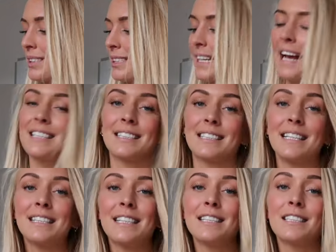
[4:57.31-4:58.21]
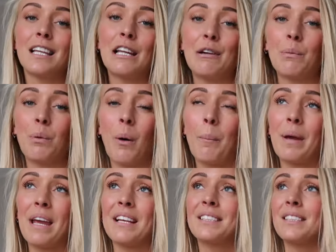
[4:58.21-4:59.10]
So yes, this is the Luna One
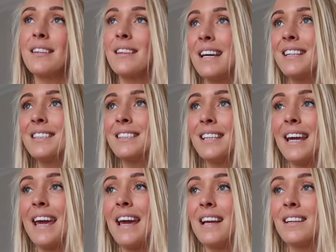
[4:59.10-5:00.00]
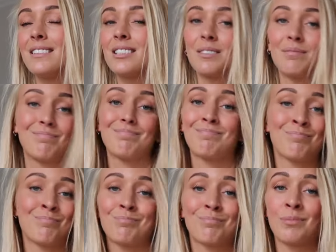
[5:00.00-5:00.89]
Piece. This is
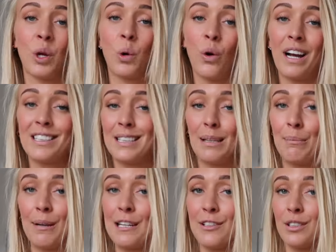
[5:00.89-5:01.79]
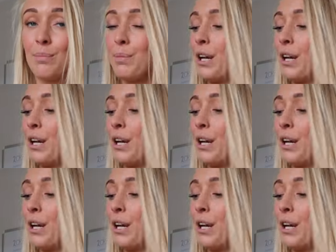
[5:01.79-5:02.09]
quite simply just